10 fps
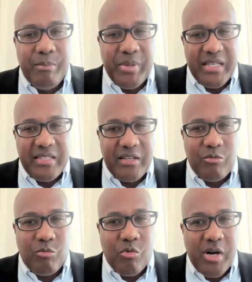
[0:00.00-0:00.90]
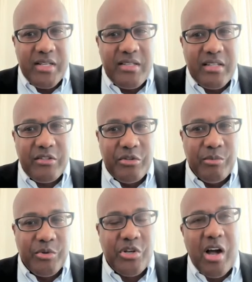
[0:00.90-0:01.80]
basic ones, the two
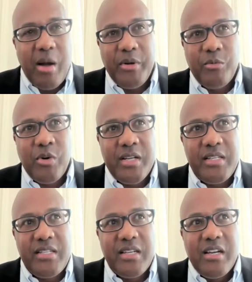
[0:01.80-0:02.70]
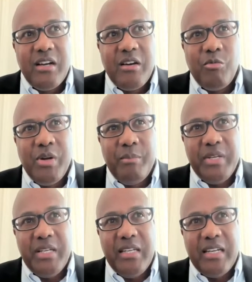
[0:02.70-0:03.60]
most common ones, would
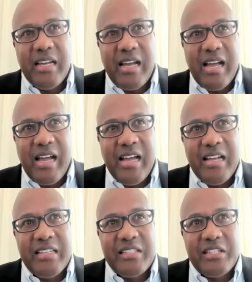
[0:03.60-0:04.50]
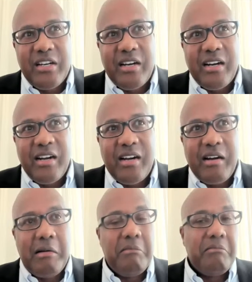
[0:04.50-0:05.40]
be as
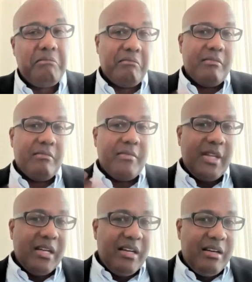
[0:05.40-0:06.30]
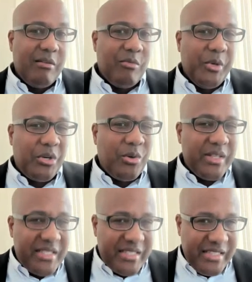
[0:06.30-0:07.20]
what we call a
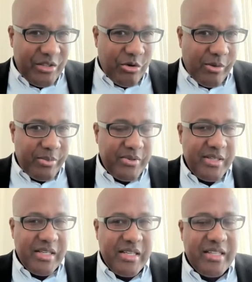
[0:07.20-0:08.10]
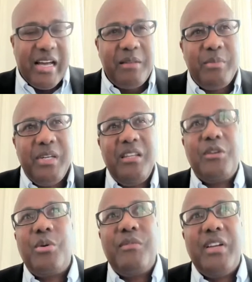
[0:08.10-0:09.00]
C Corp. That would be the
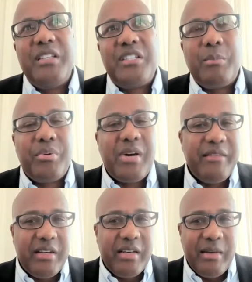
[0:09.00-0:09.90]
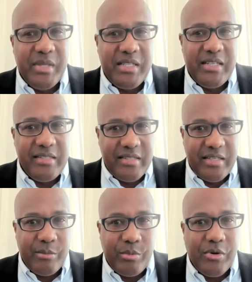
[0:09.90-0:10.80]
equivalent to private limited in
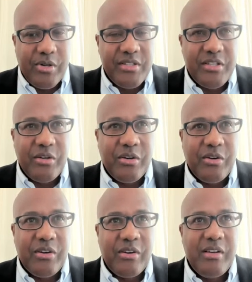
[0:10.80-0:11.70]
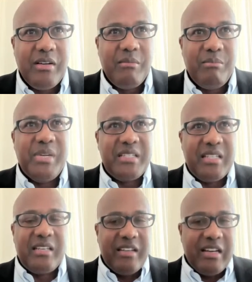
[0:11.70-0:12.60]
Singapore. So
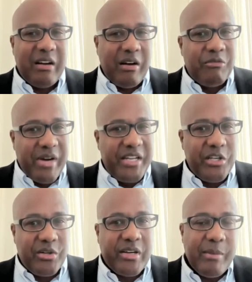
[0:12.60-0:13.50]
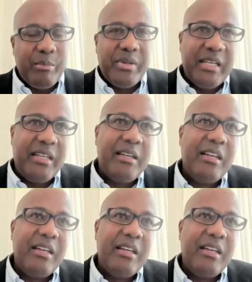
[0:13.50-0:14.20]
basically a regular company.